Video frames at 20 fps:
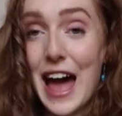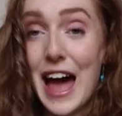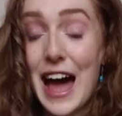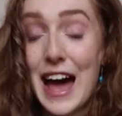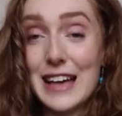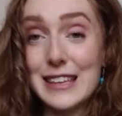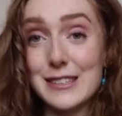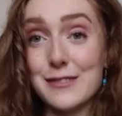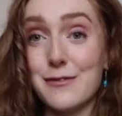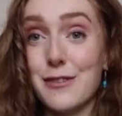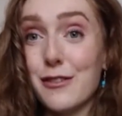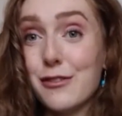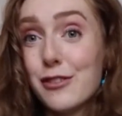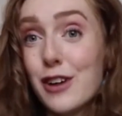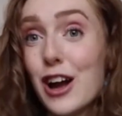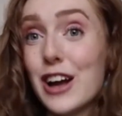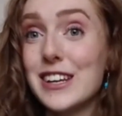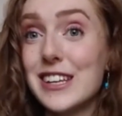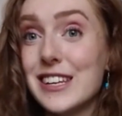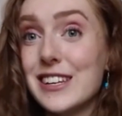As of a
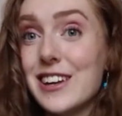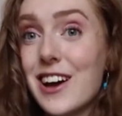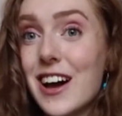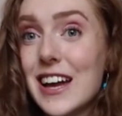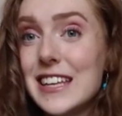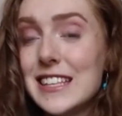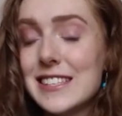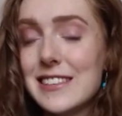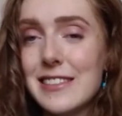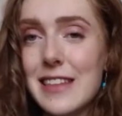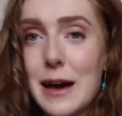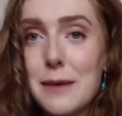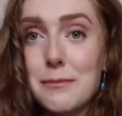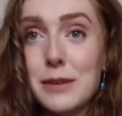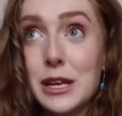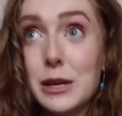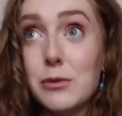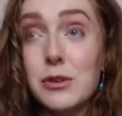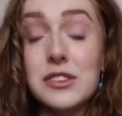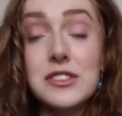Friday night, that
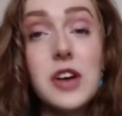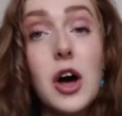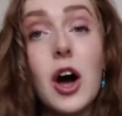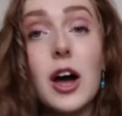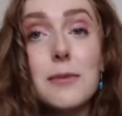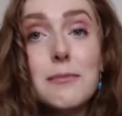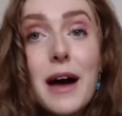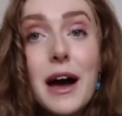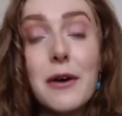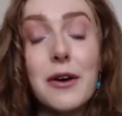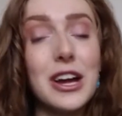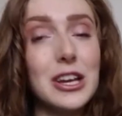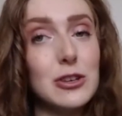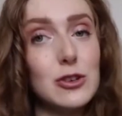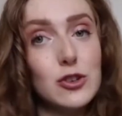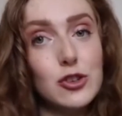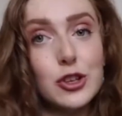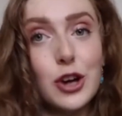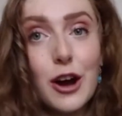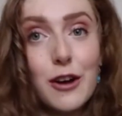money will time out and you
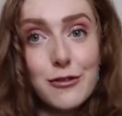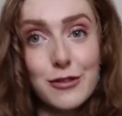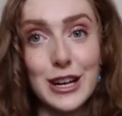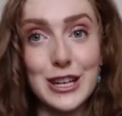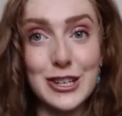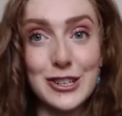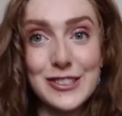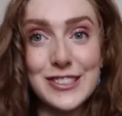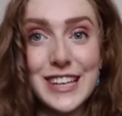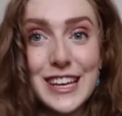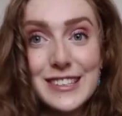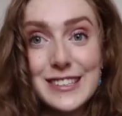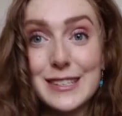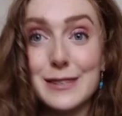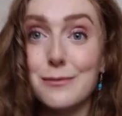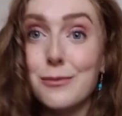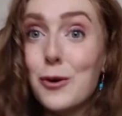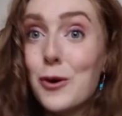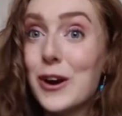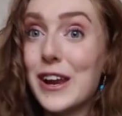start afresh on
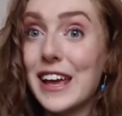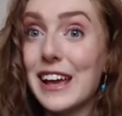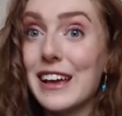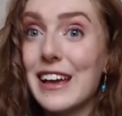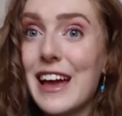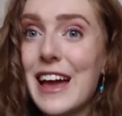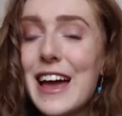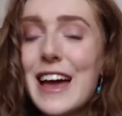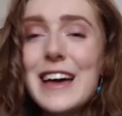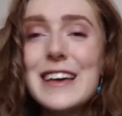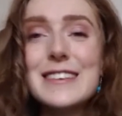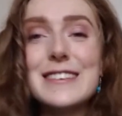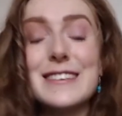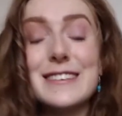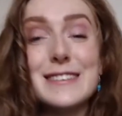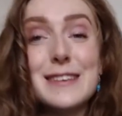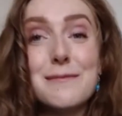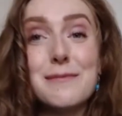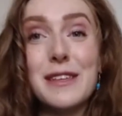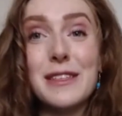Saturday morning. So
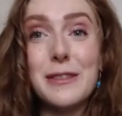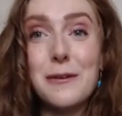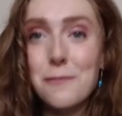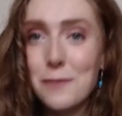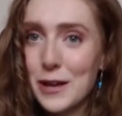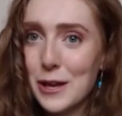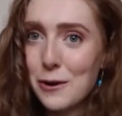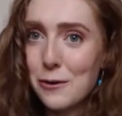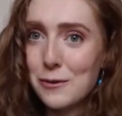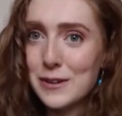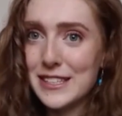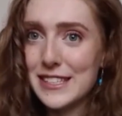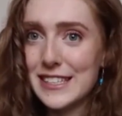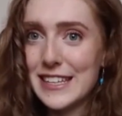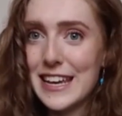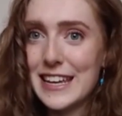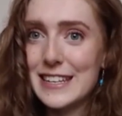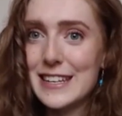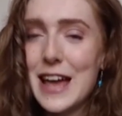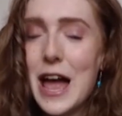something that we always
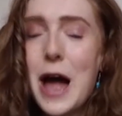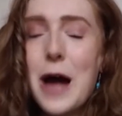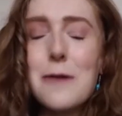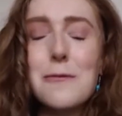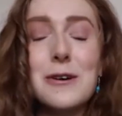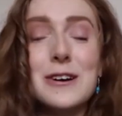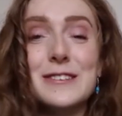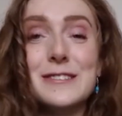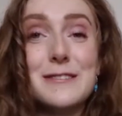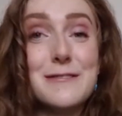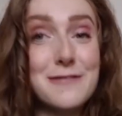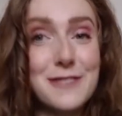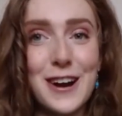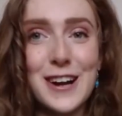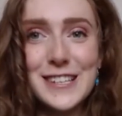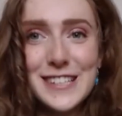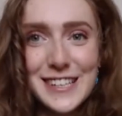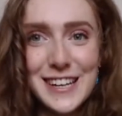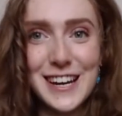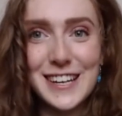did was the
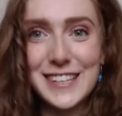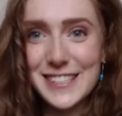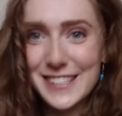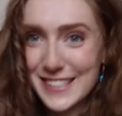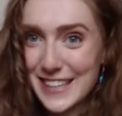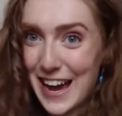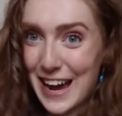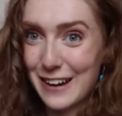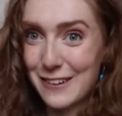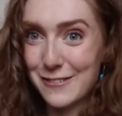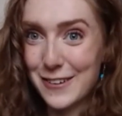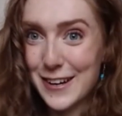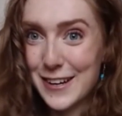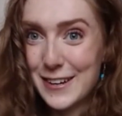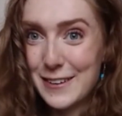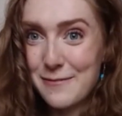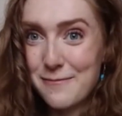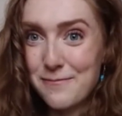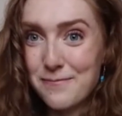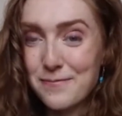Friday night snack
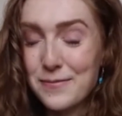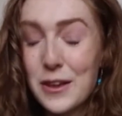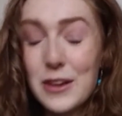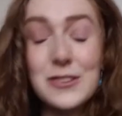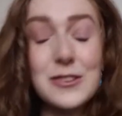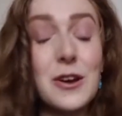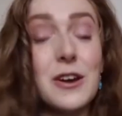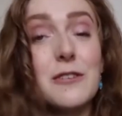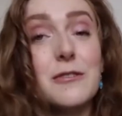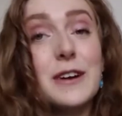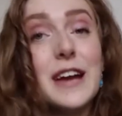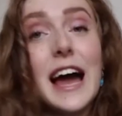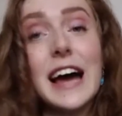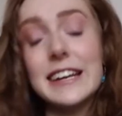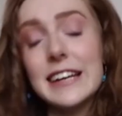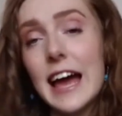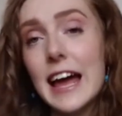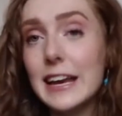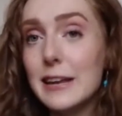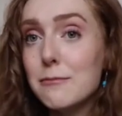run. So if we had
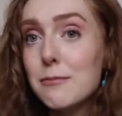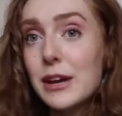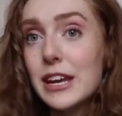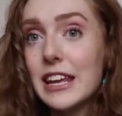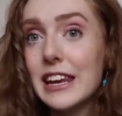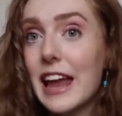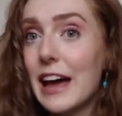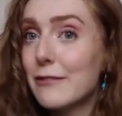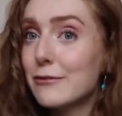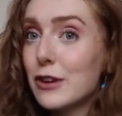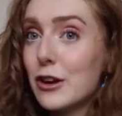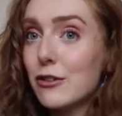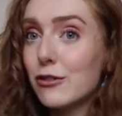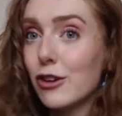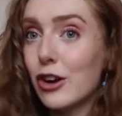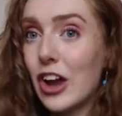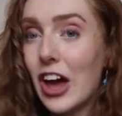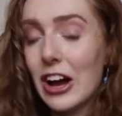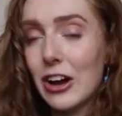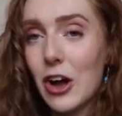any money left over
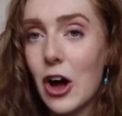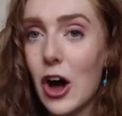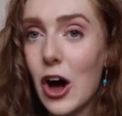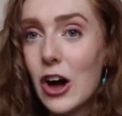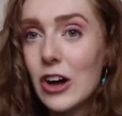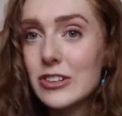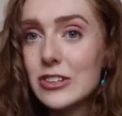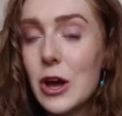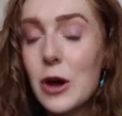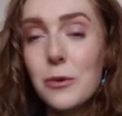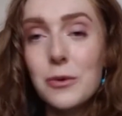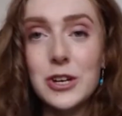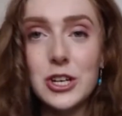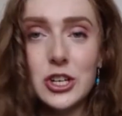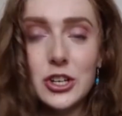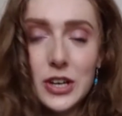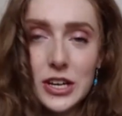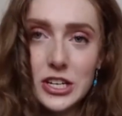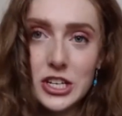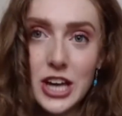on our card, which
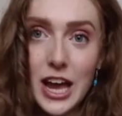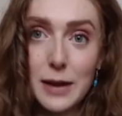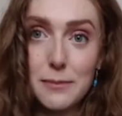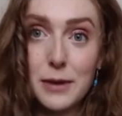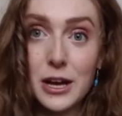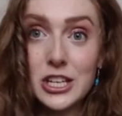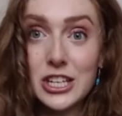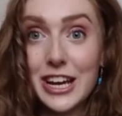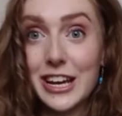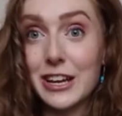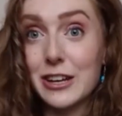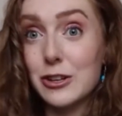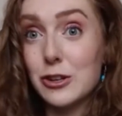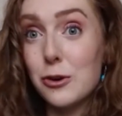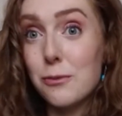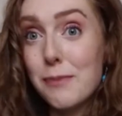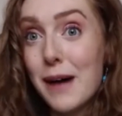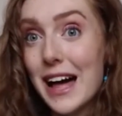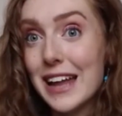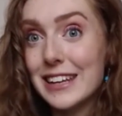you can check by checking
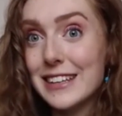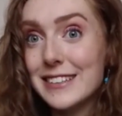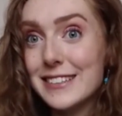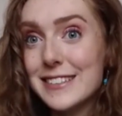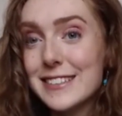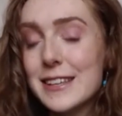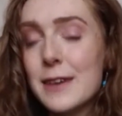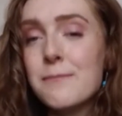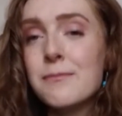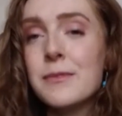your balance,